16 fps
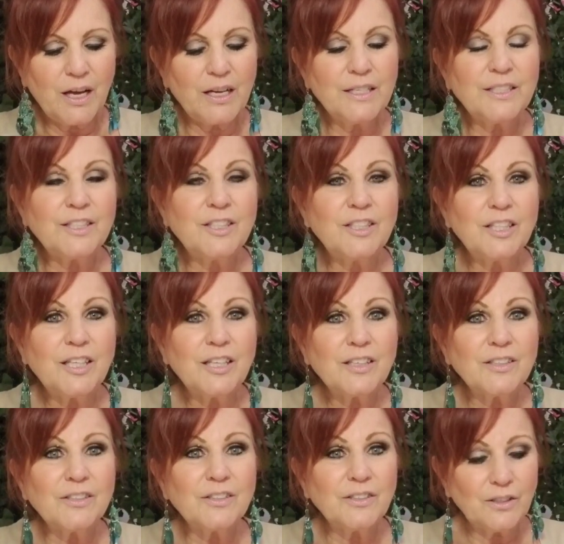
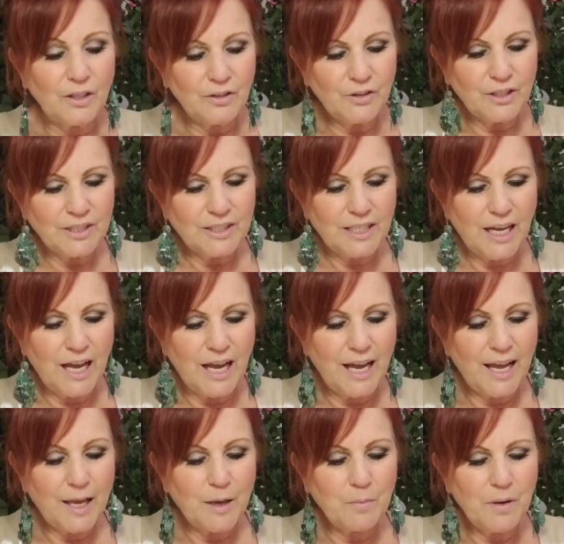until the
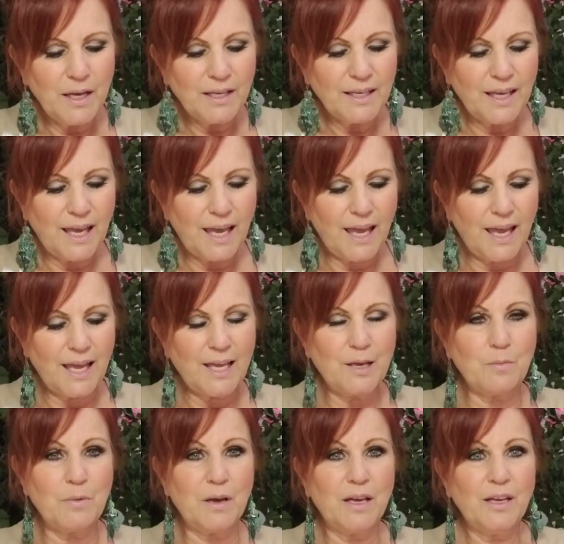time
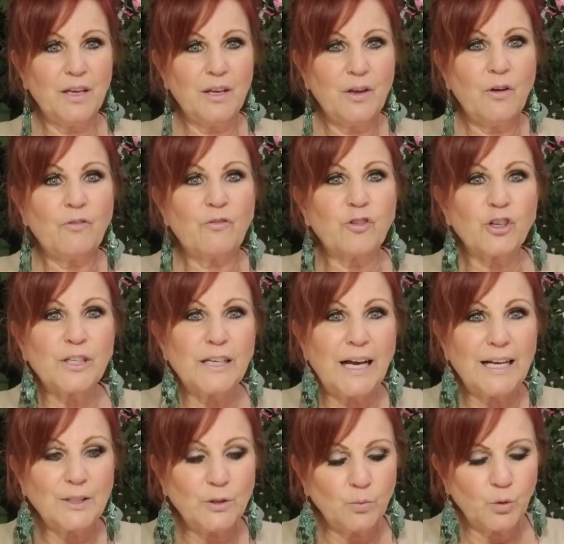came for
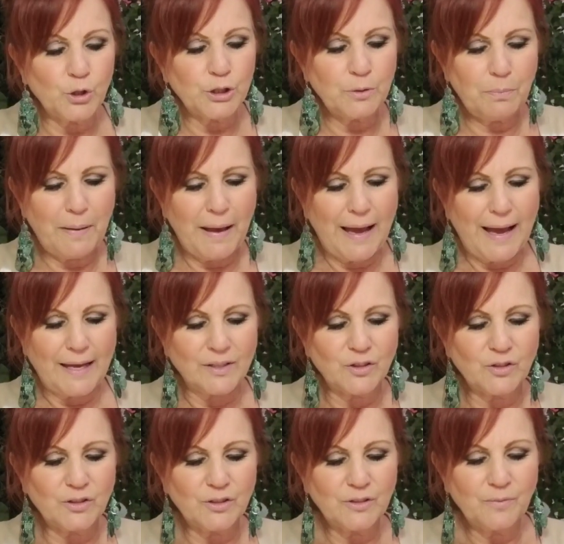God's word to
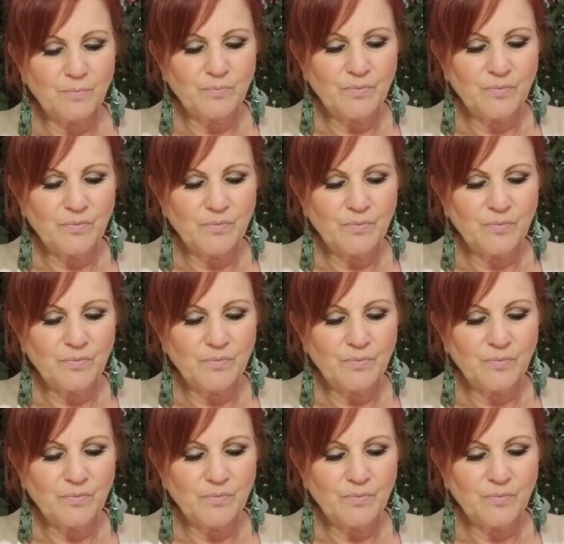pass,